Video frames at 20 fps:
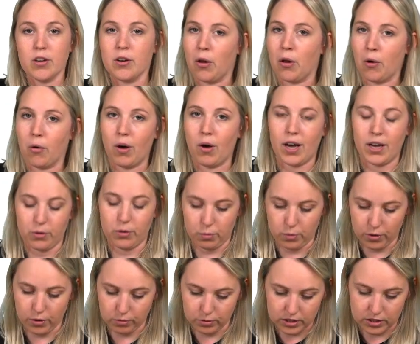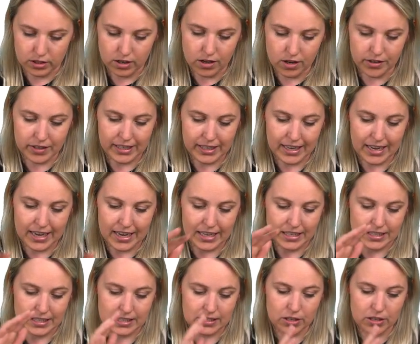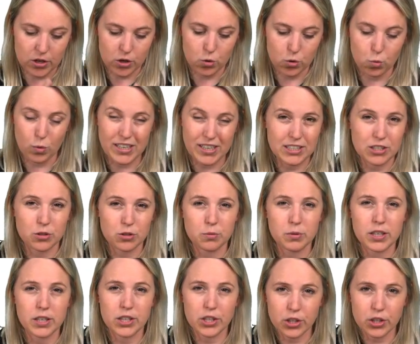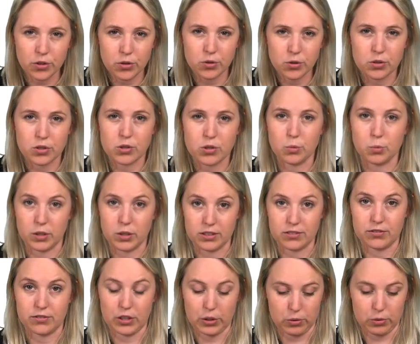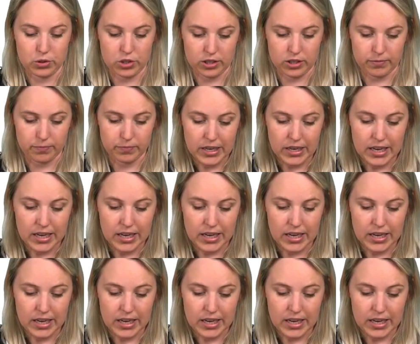No, I won't. Okay, so when do we use the will future?